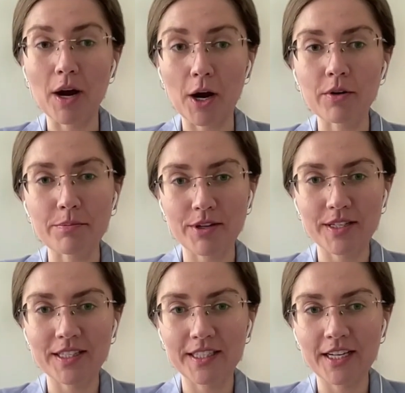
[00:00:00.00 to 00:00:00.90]
our
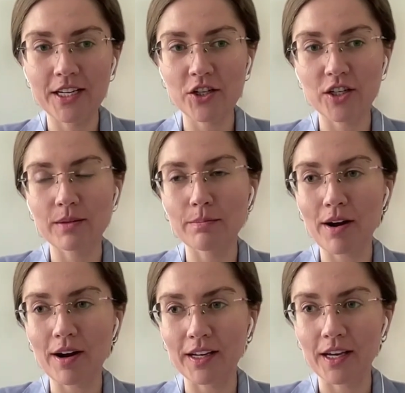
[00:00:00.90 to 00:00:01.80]
presentation
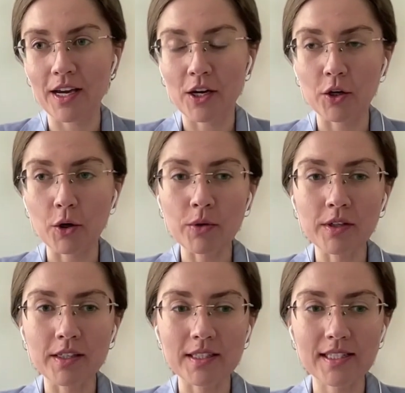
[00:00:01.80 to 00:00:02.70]
by going
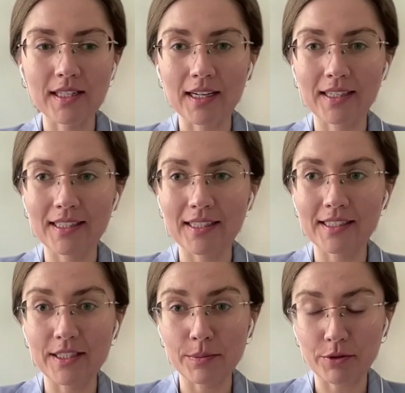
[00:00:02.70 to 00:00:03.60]
in a slightly
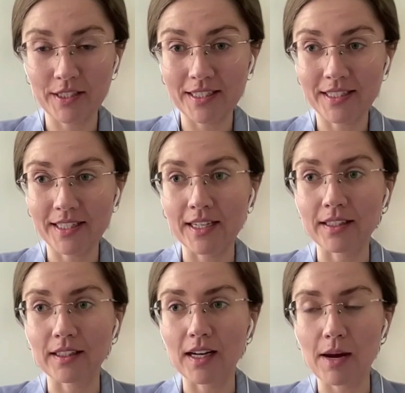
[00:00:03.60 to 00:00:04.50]
deeper
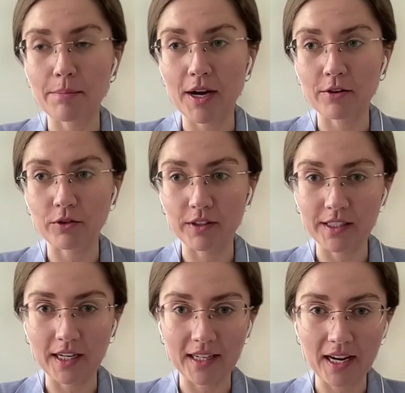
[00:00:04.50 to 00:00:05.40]
detail about the
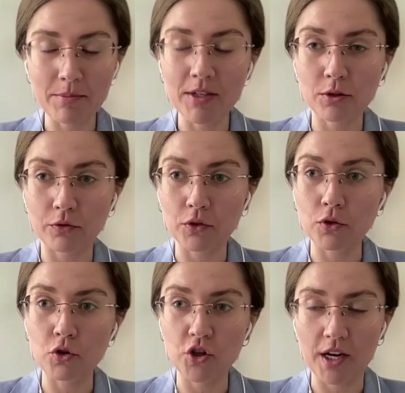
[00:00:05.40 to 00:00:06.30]
dynamics of
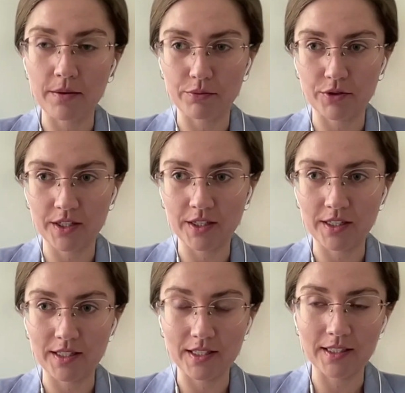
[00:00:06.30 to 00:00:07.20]
UJ
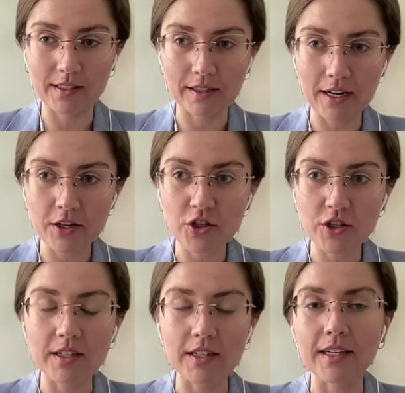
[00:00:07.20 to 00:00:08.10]
proceedings
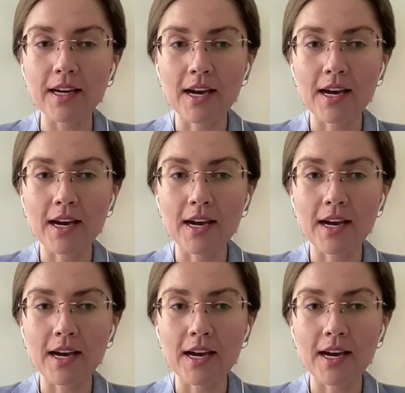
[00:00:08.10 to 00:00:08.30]
internationally